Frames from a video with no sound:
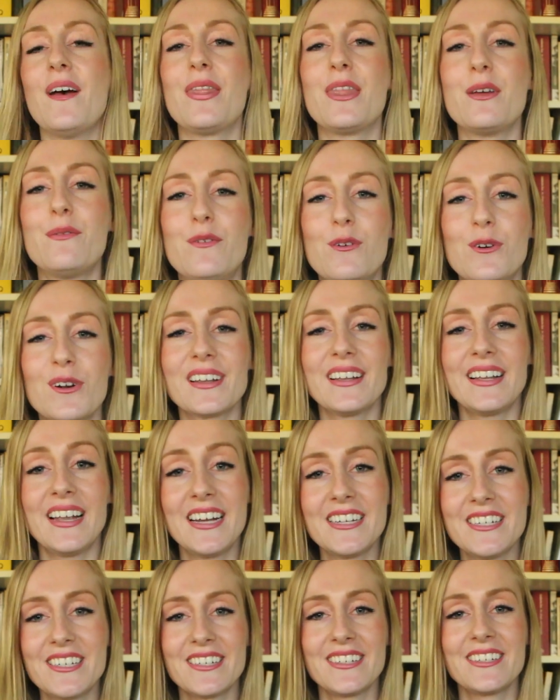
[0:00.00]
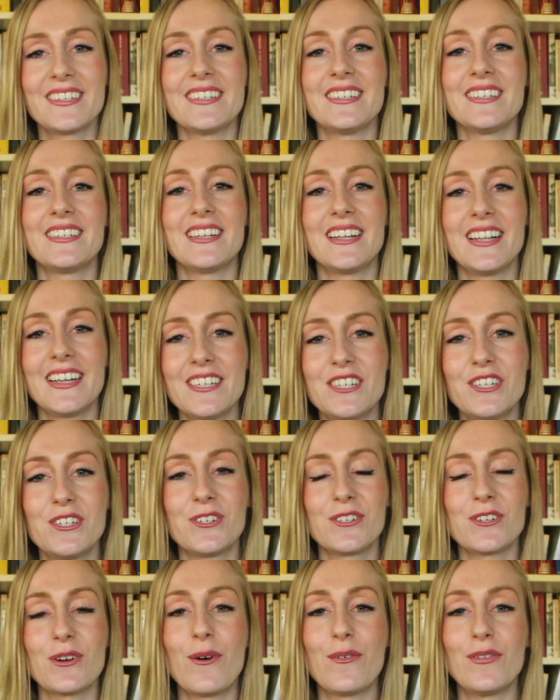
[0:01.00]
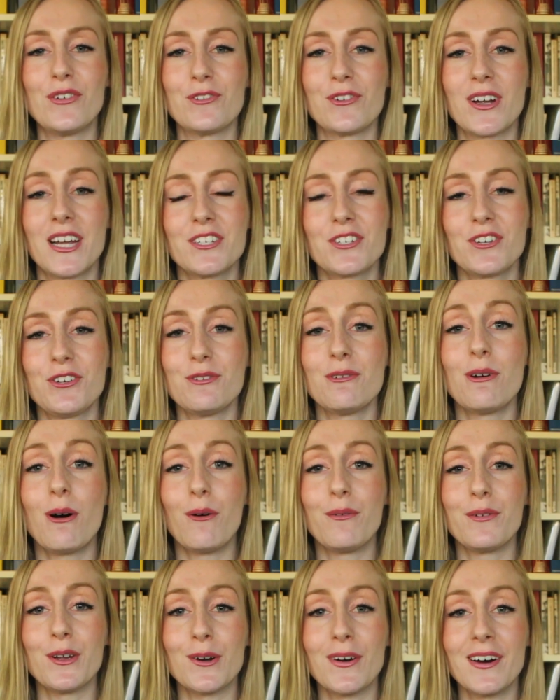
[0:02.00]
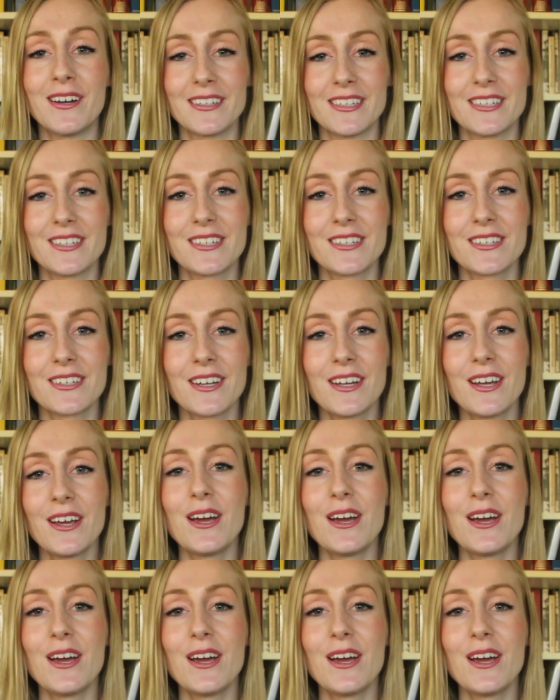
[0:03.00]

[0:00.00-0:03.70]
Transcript: The fourth legend is the legend of the rescue of Johannes.